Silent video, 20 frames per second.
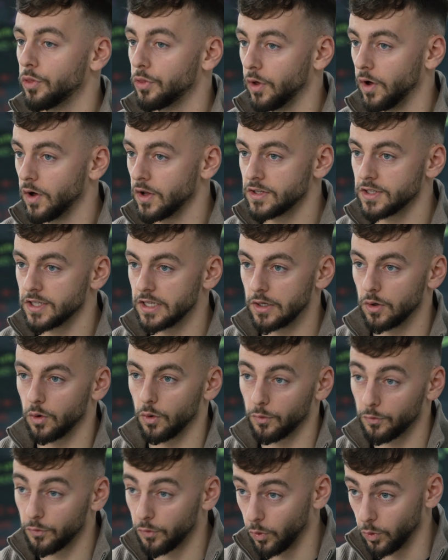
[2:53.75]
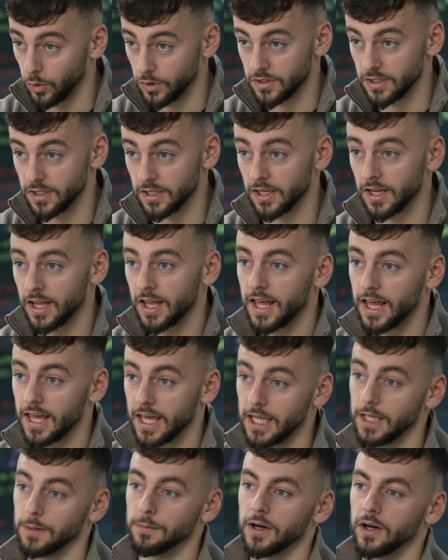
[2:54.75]
30 or 40
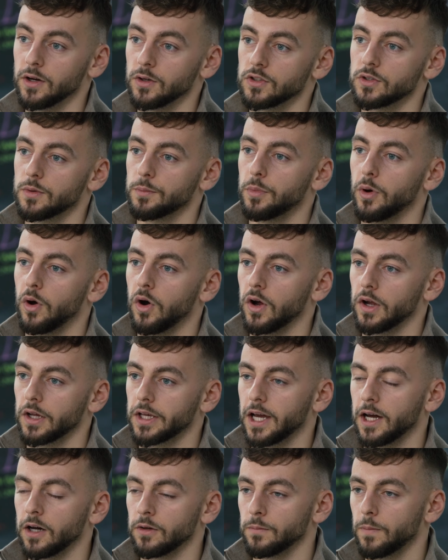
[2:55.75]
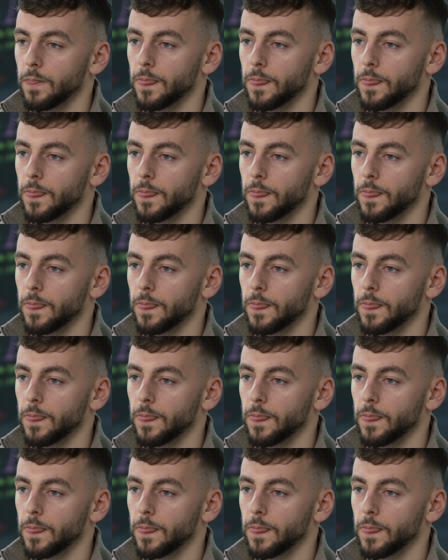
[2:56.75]
emails per account.